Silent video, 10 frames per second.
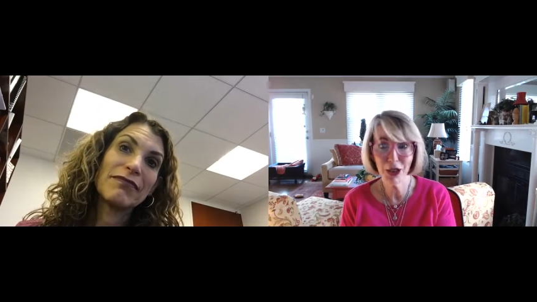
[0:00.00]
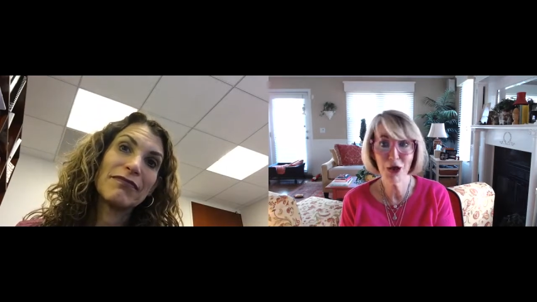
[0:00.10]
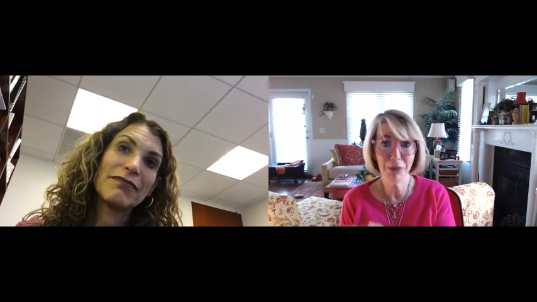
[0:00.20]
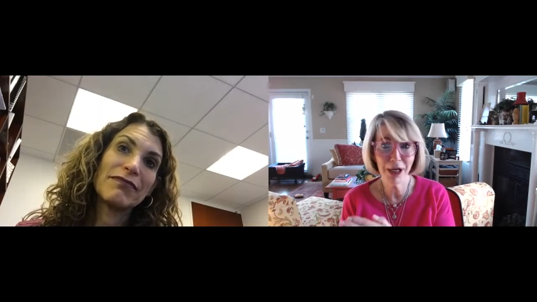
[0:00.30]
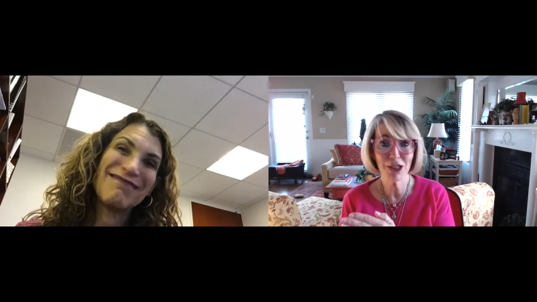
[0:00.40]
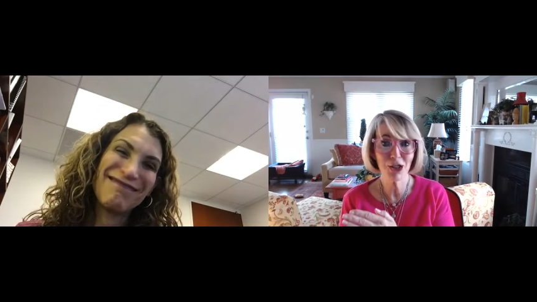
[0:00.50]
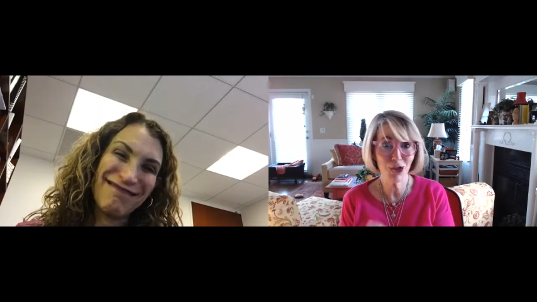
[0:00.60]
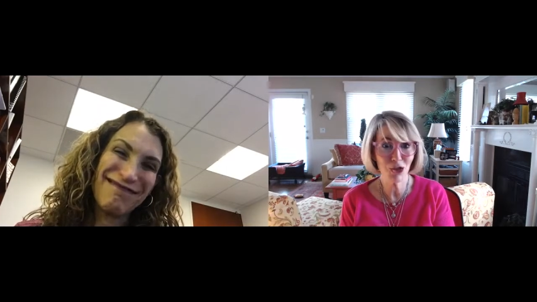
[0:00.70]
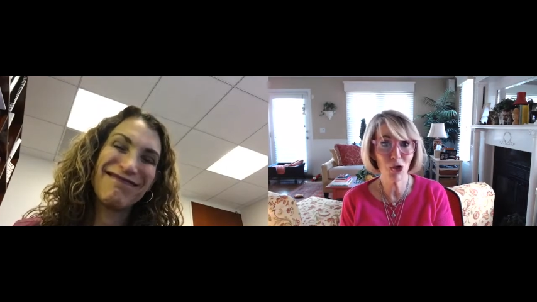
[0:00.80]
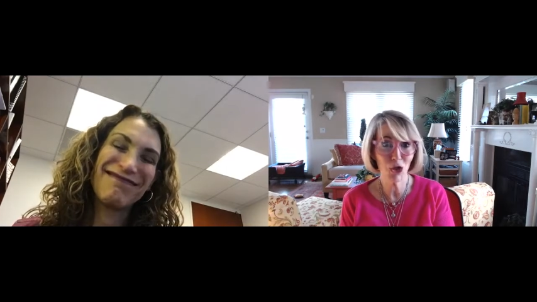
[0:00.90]
Speaker 1: Your biggest
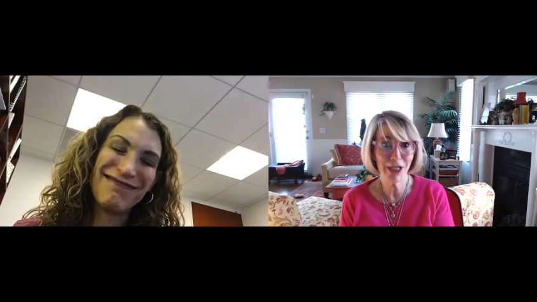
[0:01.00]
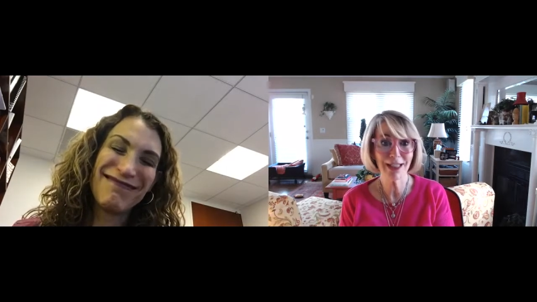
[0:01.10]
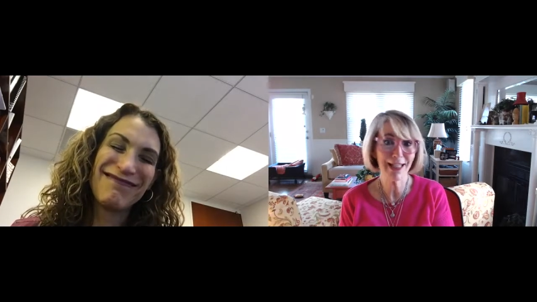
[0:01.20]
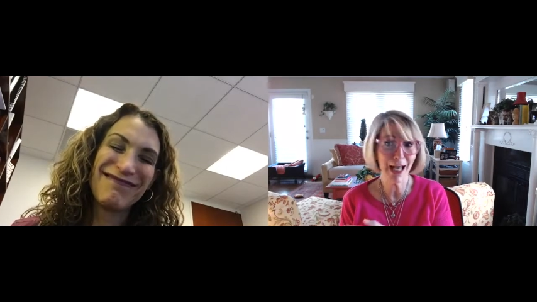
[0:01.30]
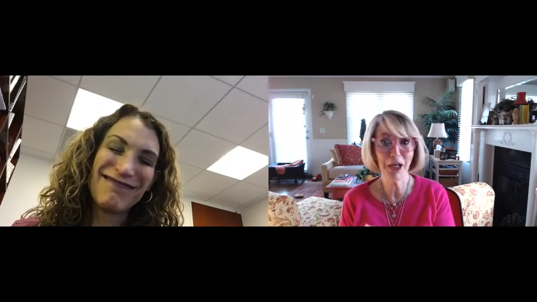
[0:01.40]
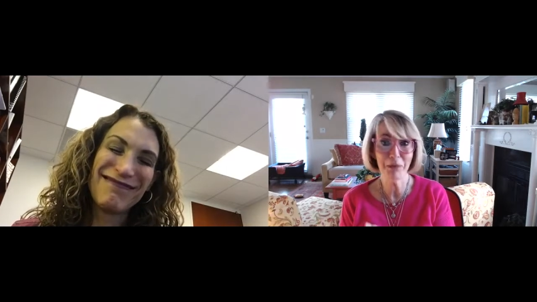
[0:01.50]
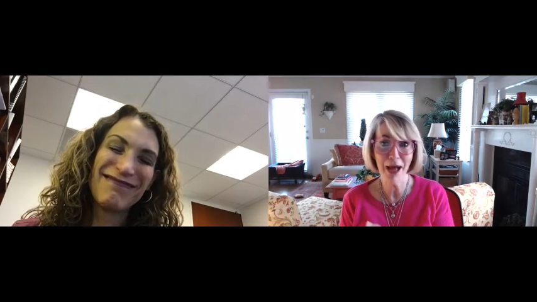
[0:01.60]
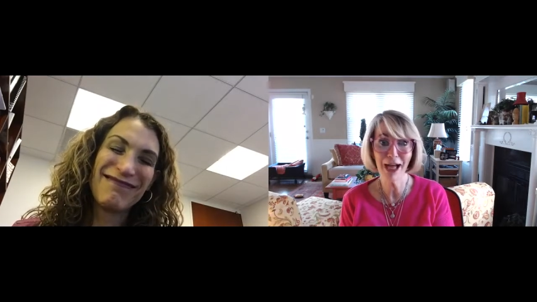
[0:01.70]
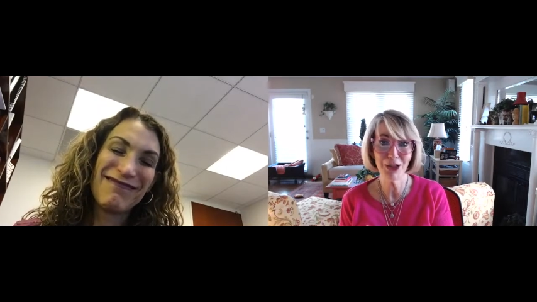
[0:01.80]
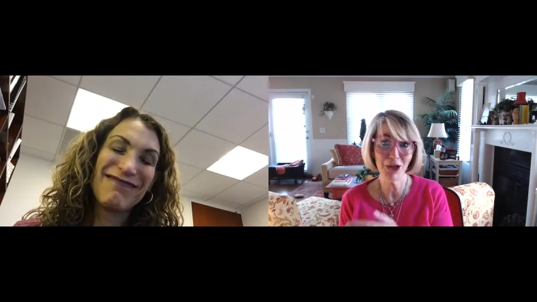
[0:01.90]
concern is getting
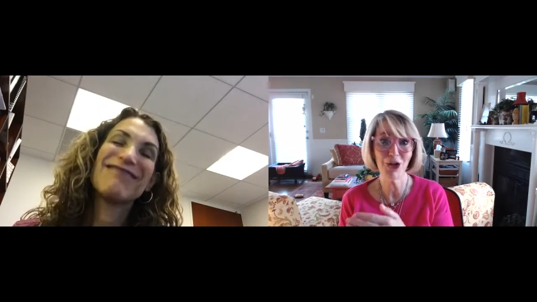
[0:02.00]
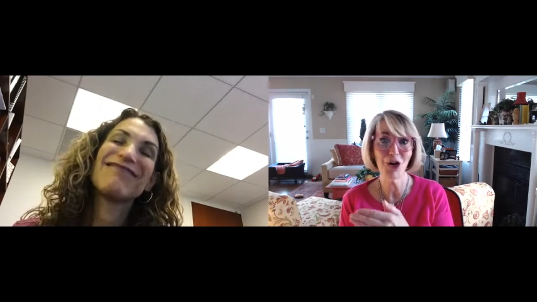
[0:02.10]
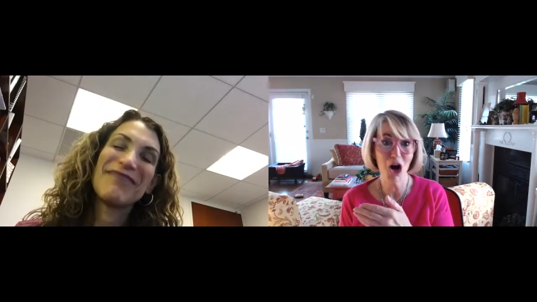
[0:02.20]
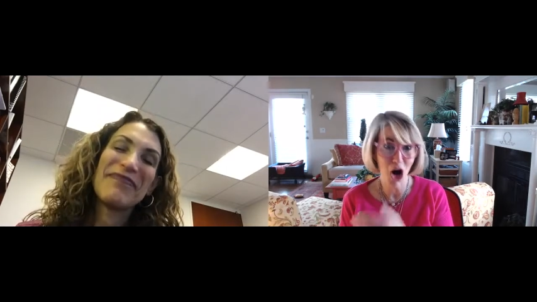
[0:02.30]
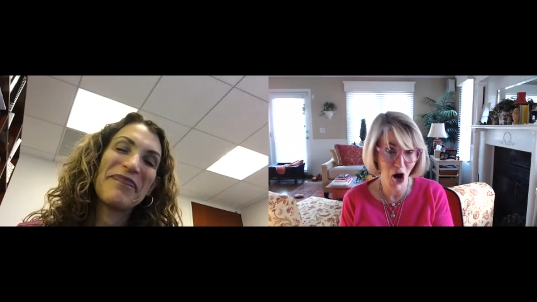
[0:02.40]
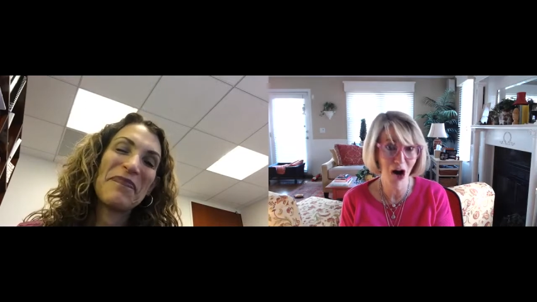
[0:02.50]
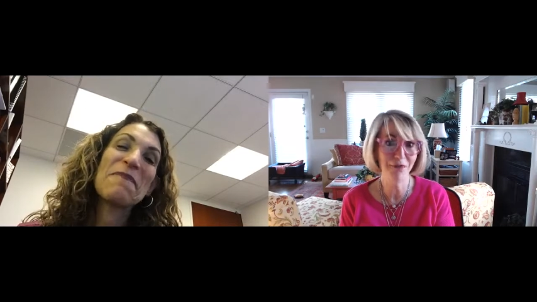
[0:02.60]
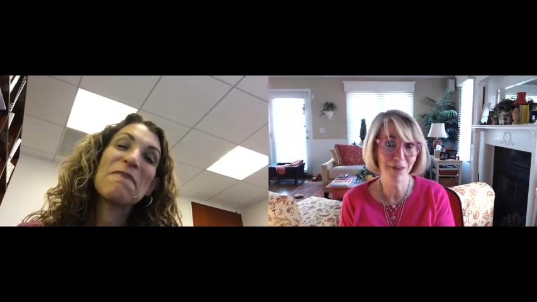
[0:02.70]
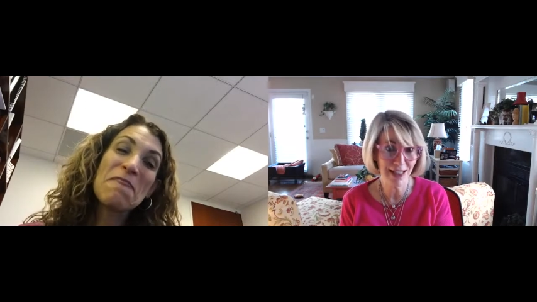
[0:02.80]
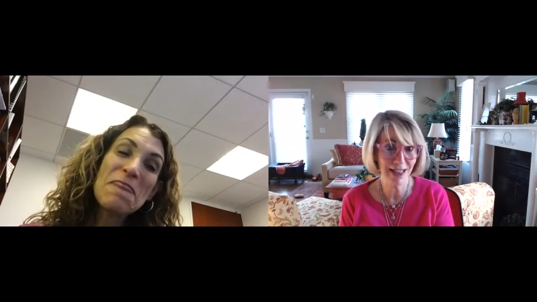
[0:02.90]
back to your
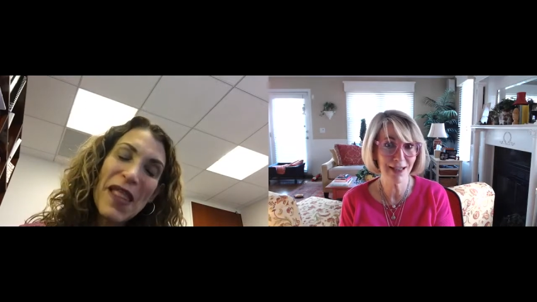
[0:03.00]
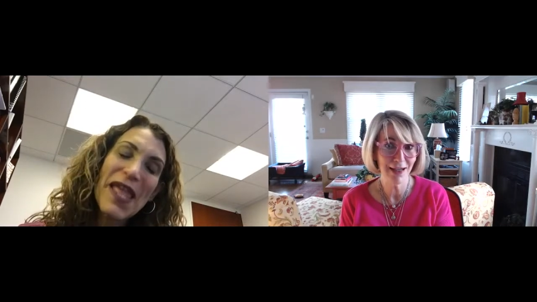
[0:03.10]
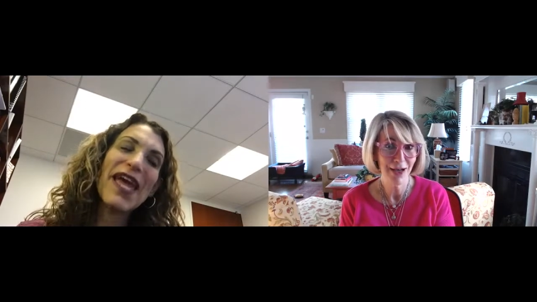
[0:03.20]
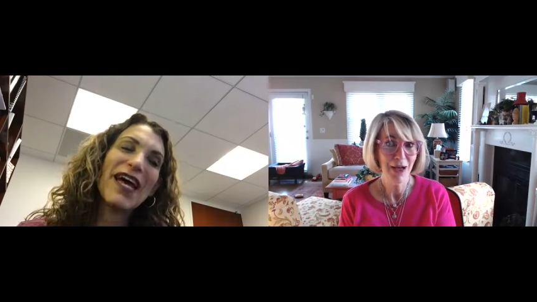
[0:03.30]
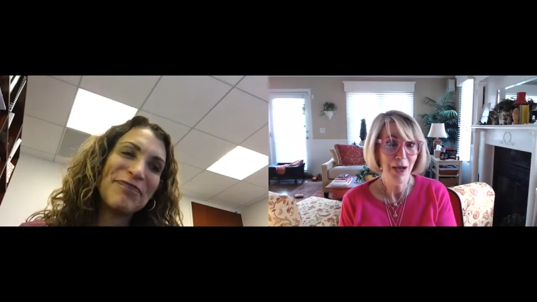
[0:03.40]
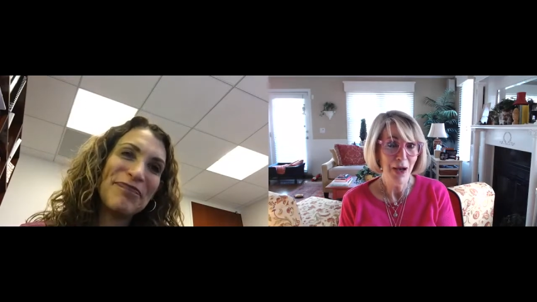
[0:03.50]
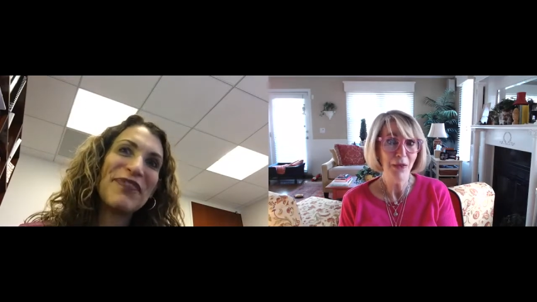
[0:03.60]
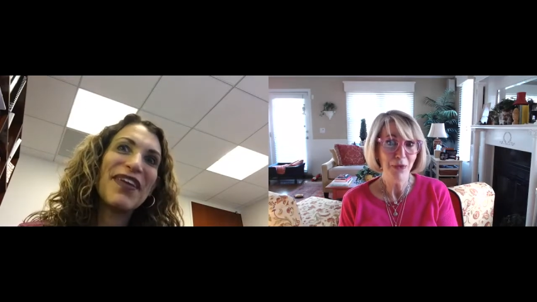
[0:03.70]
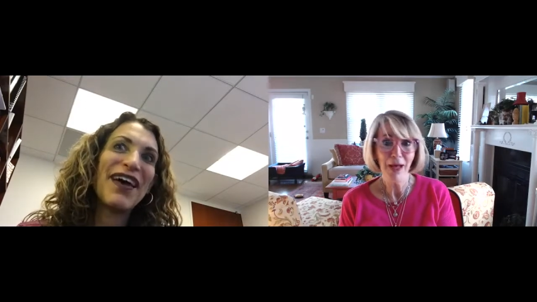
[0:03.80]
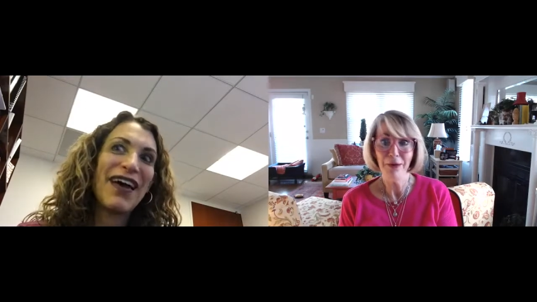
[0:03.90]
office. Yeah.
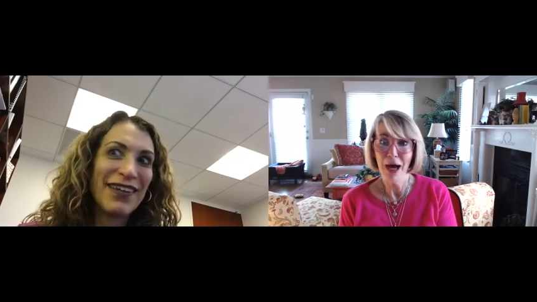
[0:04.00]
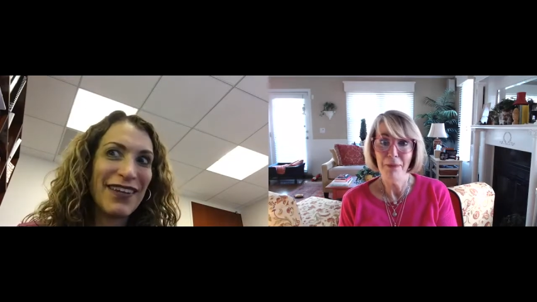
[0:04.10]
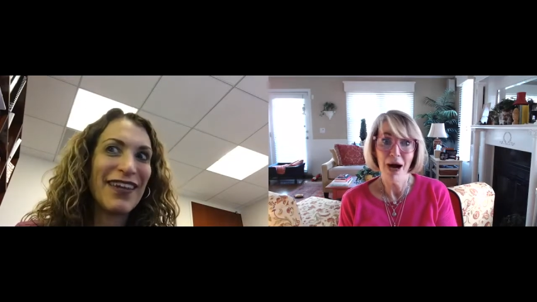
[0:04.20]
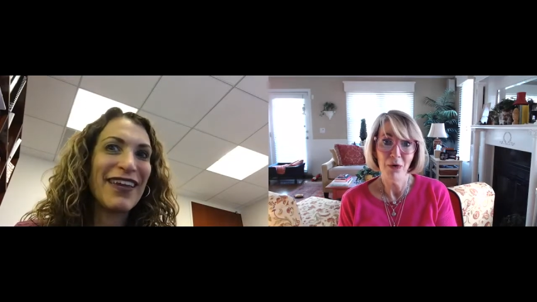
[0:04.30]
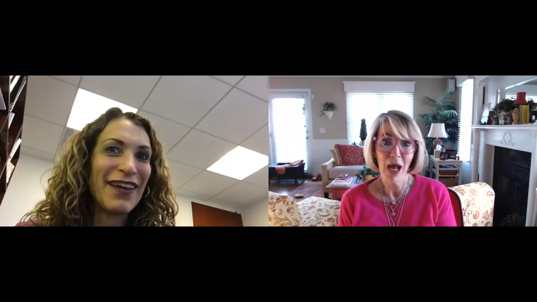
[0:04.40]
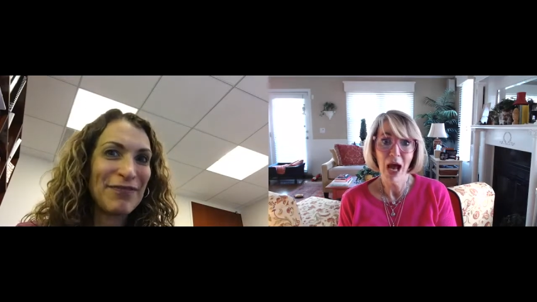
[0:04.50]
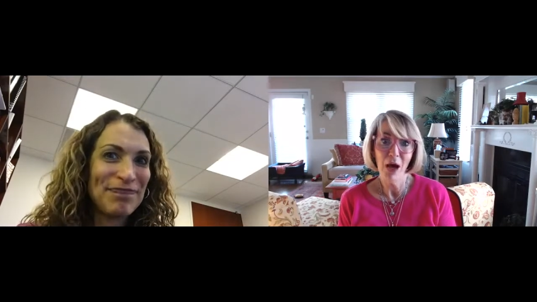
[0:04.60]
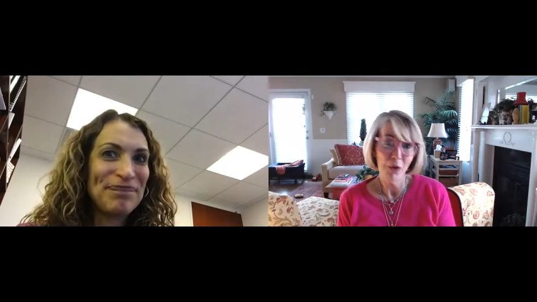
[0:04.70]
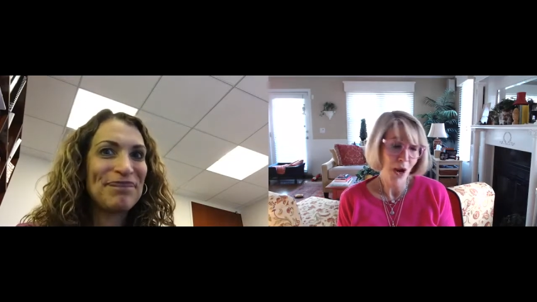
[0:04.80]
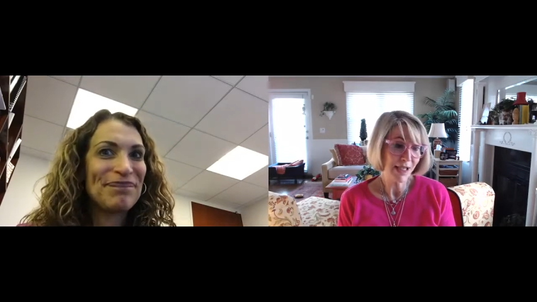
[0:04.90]
Yeah. about how do I